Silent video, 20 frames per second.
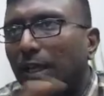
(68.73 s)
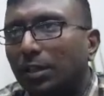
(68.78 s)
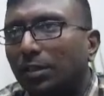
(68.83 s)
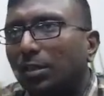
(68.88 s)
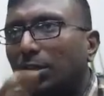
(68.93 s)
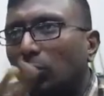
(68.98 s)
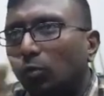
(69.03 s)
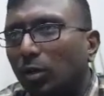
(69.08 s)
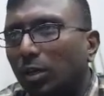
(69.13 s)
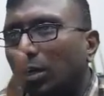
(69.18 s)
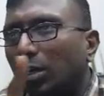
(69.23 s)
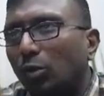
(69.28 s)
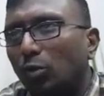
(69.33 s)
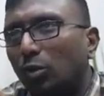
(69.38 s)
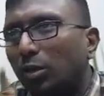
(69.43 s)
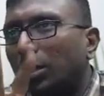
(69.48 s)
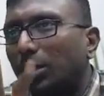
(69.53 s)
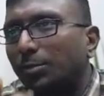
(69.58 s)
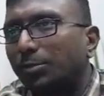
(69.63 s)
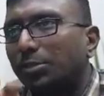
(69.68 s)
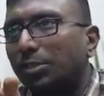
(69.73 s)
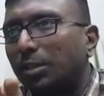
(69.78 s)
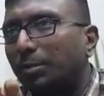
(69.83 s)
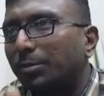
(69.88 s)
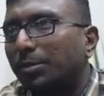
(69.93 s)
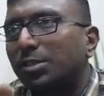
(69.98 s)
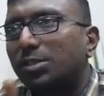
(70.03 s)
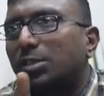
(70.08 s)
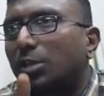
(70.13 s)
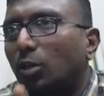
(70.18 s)
like that one or two attempts they
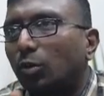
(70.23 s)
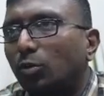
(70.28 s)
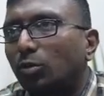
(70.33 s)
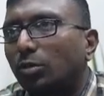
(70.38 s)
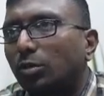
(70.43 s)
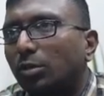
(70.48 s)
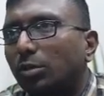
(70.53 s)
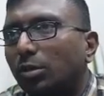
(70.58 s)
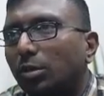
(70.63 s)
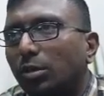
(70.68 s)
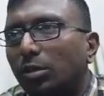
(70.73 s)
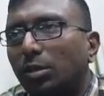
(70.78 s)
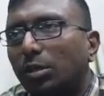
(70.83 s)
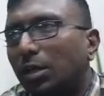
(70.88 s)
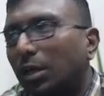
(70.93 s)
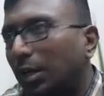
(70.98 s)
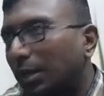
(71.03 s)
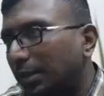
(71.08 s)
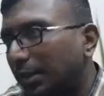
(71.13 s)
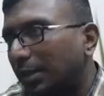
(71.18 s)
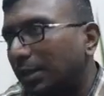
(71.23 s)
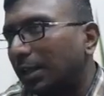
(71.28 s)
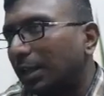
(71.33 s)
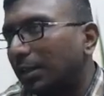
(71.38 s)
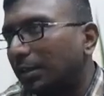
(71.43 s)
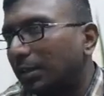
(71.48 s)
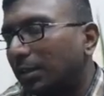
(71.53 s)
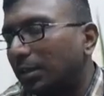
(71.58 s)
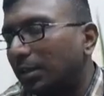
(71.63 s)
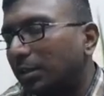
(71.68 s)
missed out other
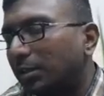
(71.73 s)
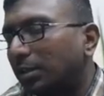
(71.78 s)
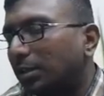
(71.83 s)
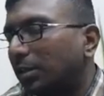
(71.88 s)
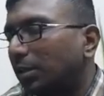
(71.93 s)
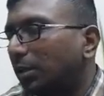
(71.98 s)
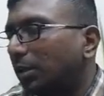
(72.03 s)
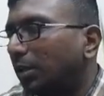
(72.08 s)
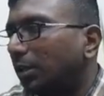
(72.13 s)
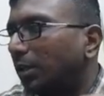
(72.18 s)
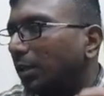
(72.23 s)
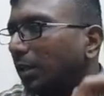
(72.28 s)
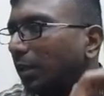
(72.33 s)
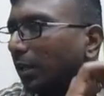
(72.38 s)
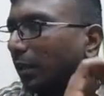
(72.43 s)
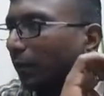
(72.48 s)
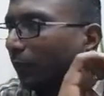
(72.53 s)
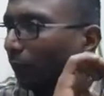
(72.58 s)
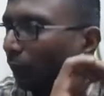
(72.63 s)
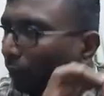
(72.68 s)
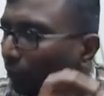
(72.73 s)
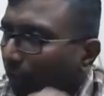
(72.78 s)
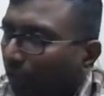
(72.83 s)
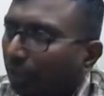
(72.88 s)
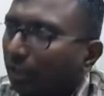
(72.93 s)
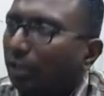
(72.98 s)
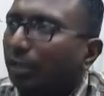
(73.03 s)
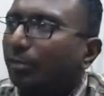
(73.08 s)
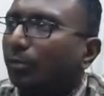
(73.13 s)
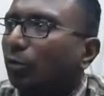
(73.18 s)
than that in every
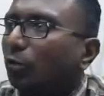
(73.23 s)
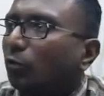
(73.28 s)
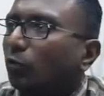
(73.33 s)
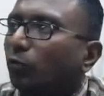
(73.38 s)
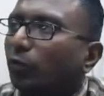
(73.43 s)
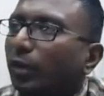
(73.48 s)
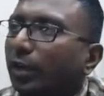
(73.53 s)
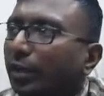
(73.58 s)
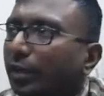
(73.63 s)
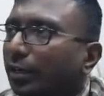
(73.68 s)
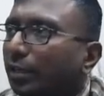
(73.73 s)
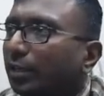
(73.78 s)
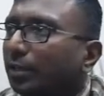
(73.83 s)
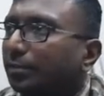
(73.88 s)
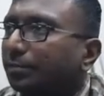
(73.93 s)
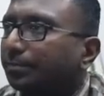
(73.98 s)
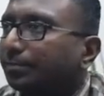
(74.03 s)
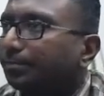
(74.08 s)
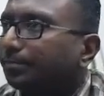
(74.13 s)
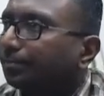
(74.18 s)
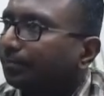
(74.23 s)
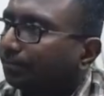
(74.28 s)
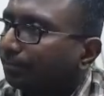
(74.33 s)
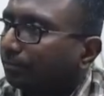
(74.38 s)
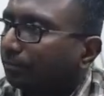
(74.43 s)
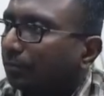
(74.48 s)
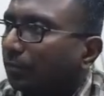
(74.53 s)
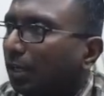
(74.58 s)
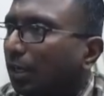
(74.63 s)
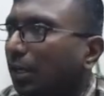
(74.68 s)
attempt you find
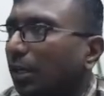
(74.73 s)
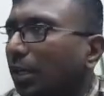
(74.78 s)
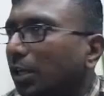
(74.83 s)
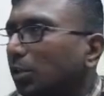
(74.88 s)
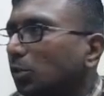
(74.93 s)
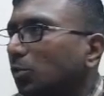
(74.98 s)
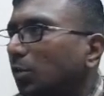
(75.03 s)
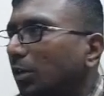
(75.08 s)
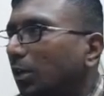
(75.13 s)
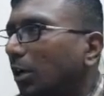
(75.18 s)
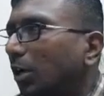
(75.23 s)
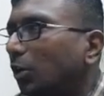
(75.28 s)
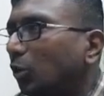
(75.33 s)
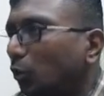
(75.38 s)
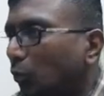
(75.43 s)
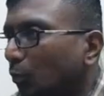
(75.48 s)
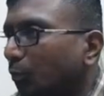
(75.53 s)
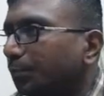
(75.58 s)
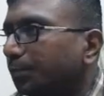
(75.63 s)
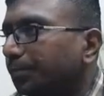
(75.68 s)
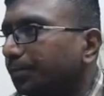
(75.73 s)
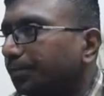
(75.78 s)
in days one or two